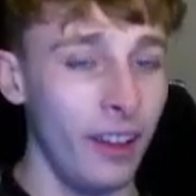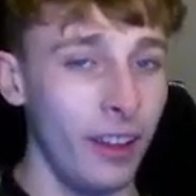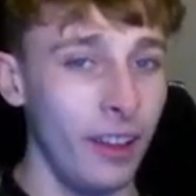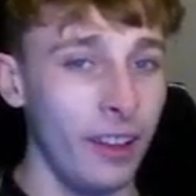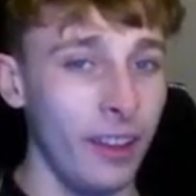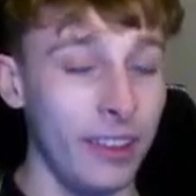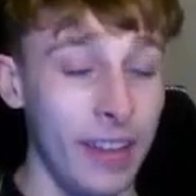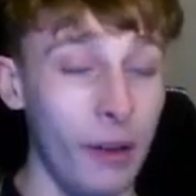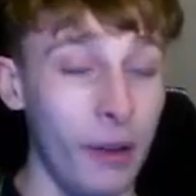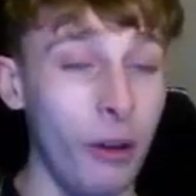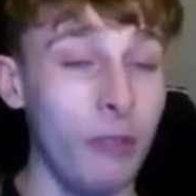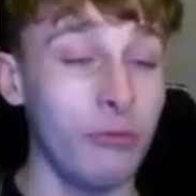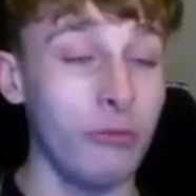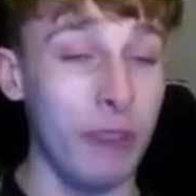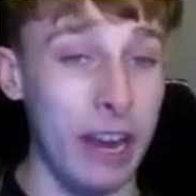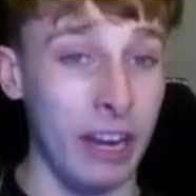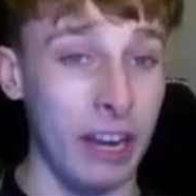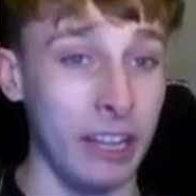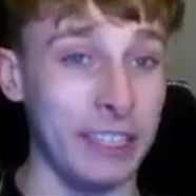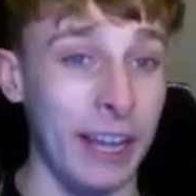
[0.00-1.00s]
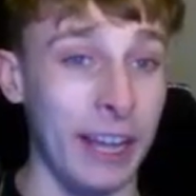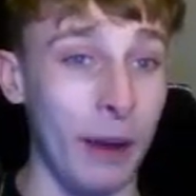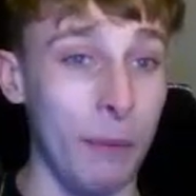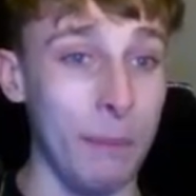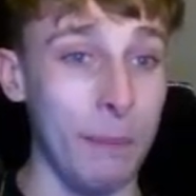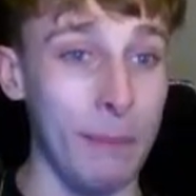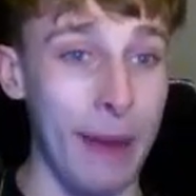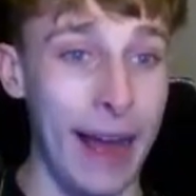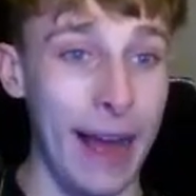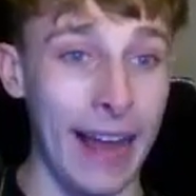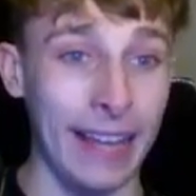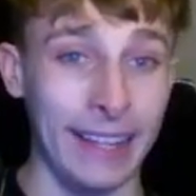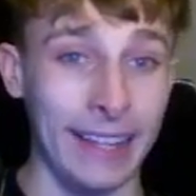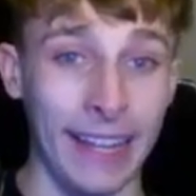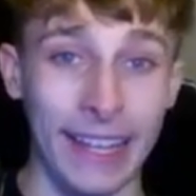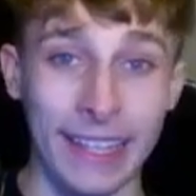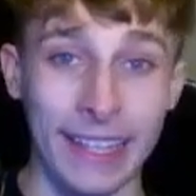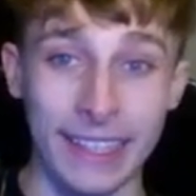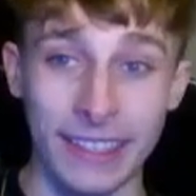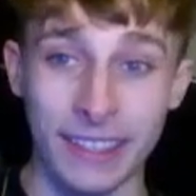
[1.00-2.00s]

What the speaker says: Now I realize how mad that is.